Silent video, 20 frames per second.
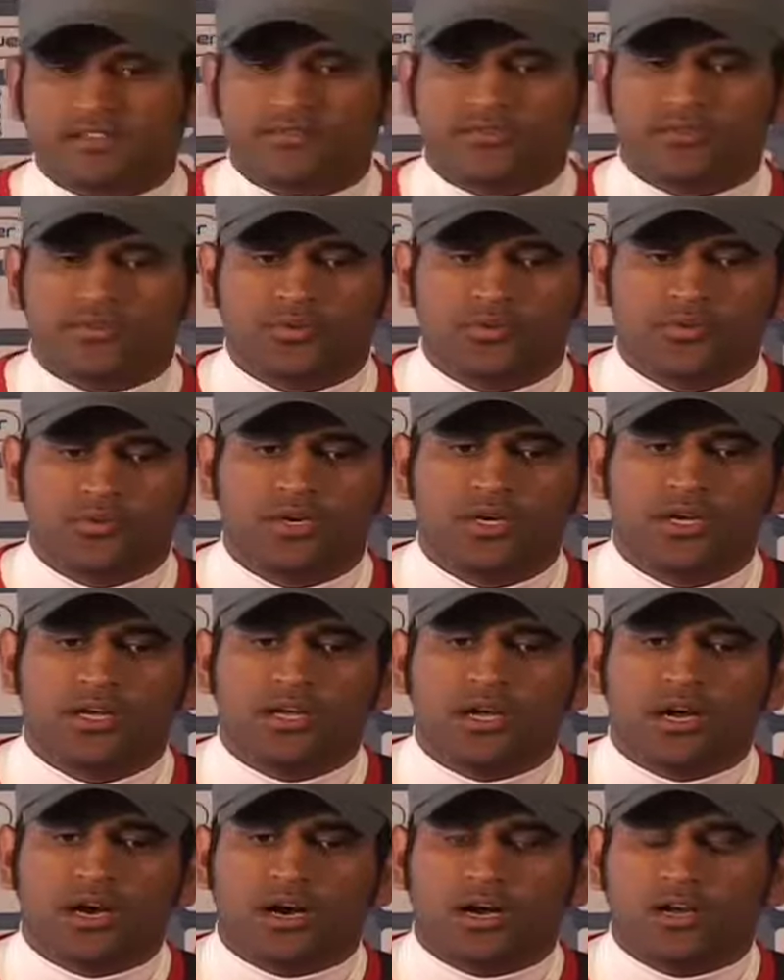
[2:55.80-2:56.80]
if you
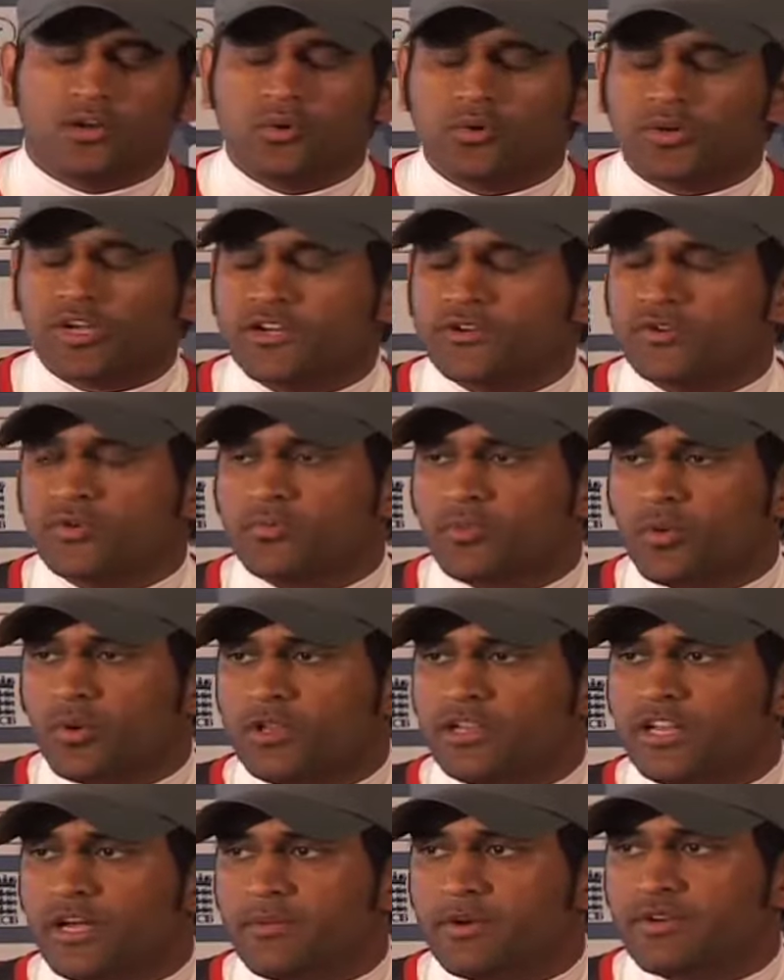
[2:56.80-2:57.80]
are looking to
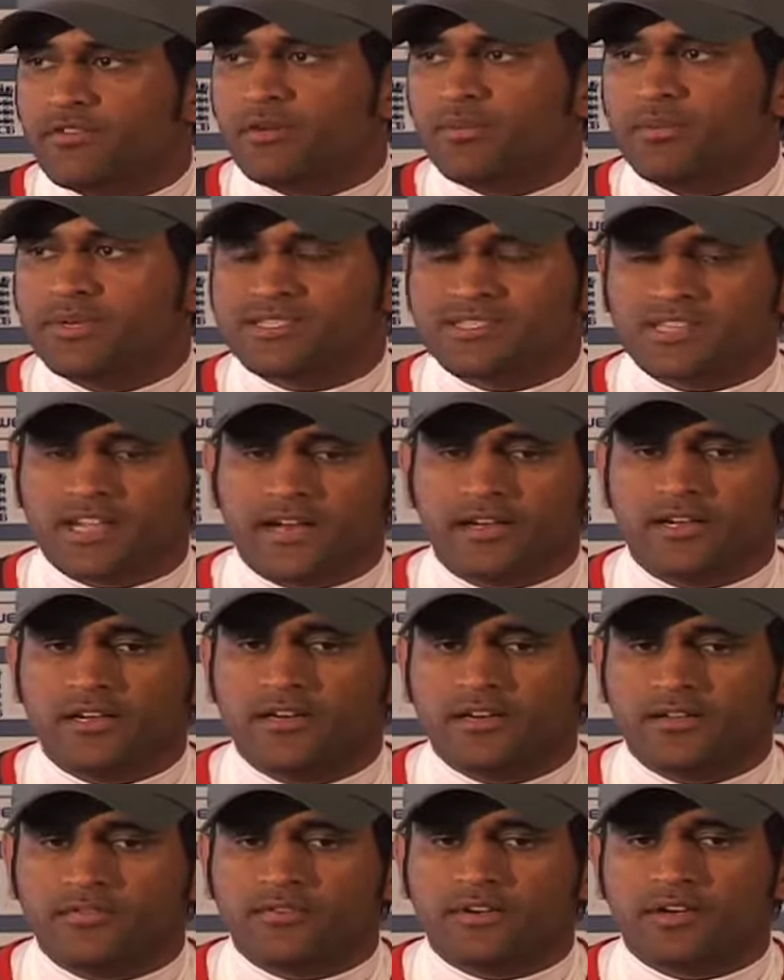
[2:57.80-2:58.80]
bowl them, it will be slightly
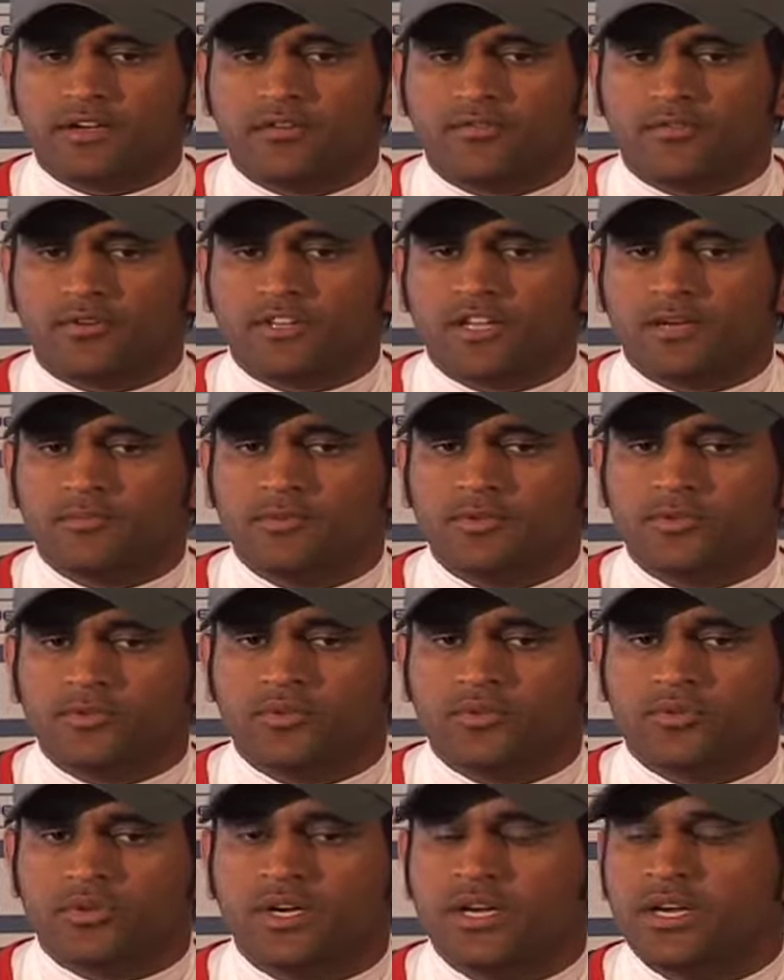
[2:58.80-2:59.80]
difficult for them
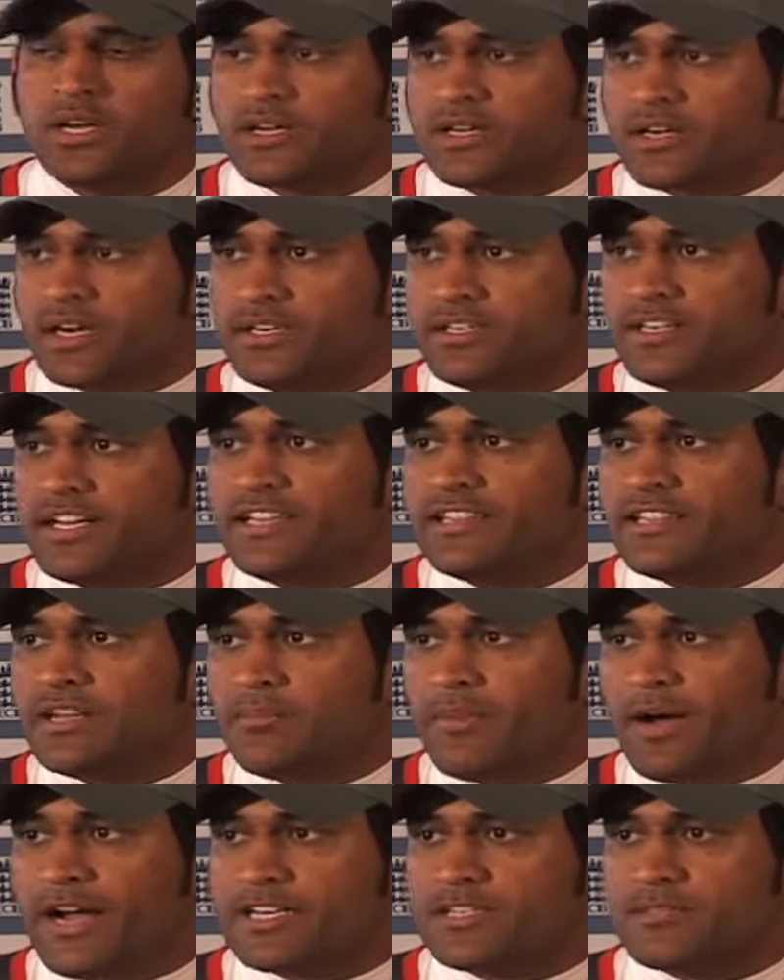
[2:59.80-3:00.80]
to contain the
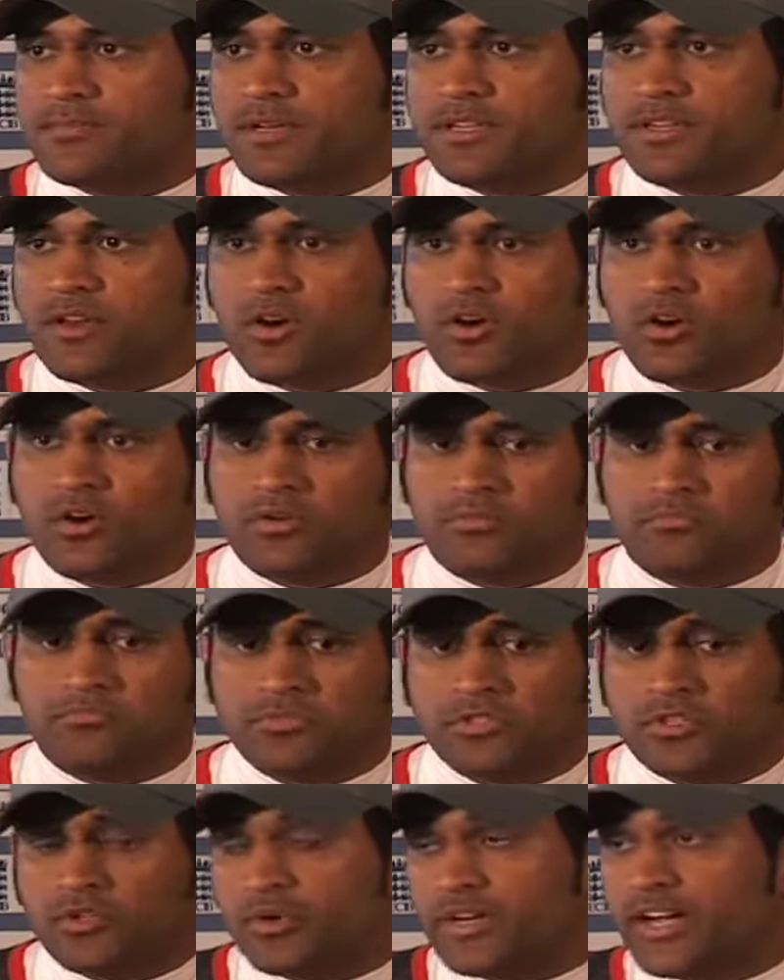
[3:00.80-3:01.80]
batsman or,
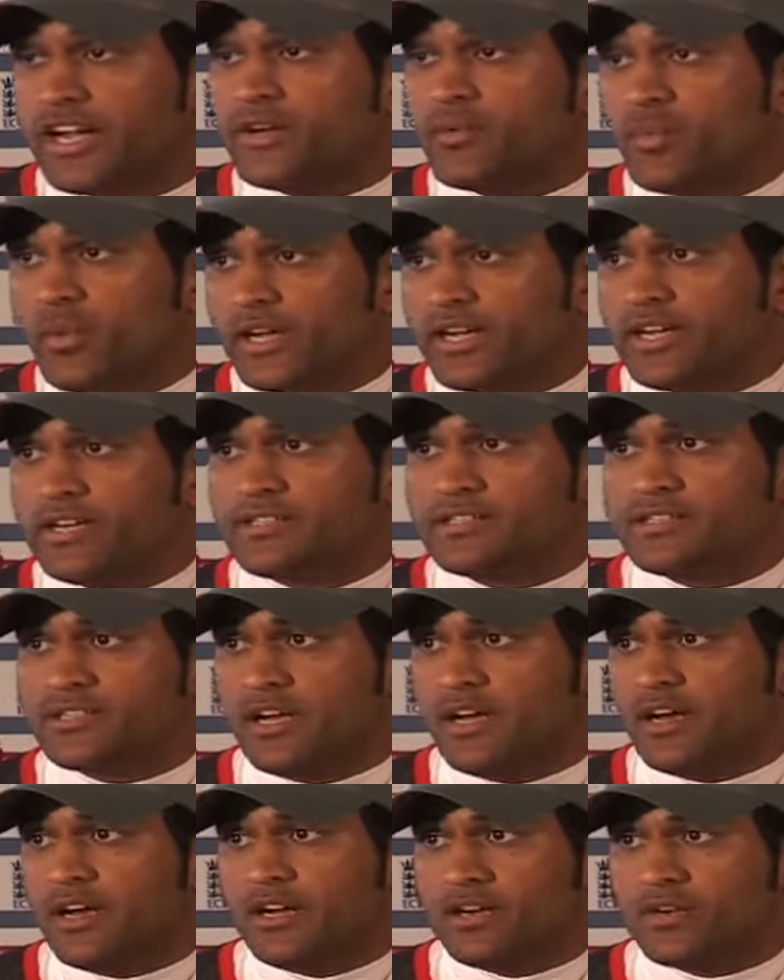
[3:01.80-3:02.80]
you know, get wickets
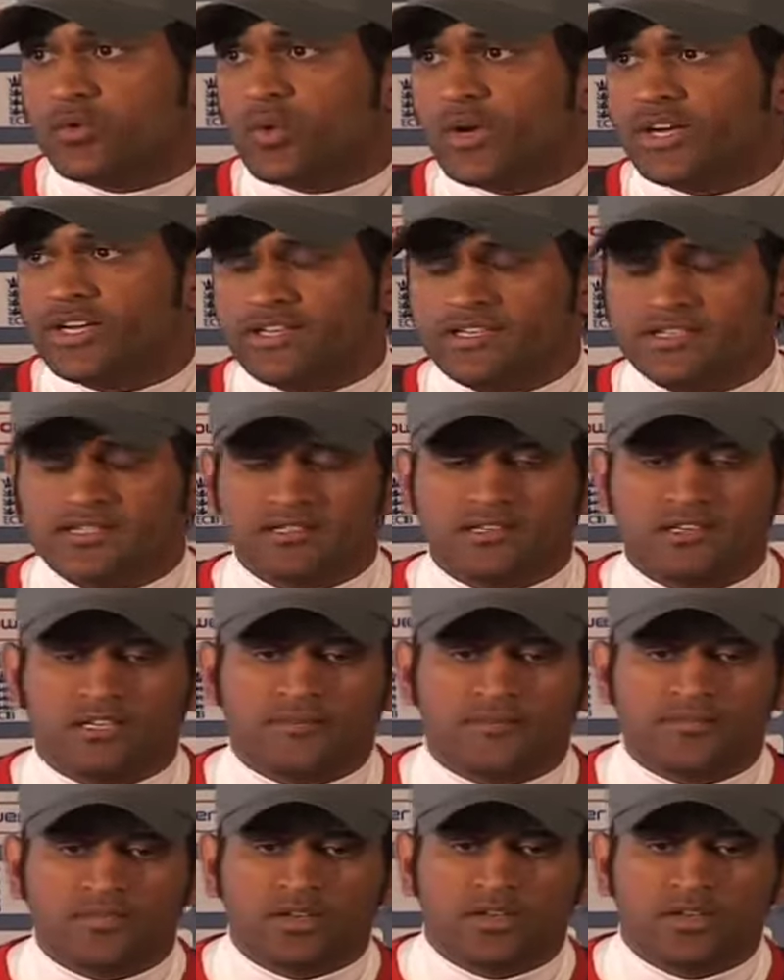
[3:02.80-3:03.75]
quite easily.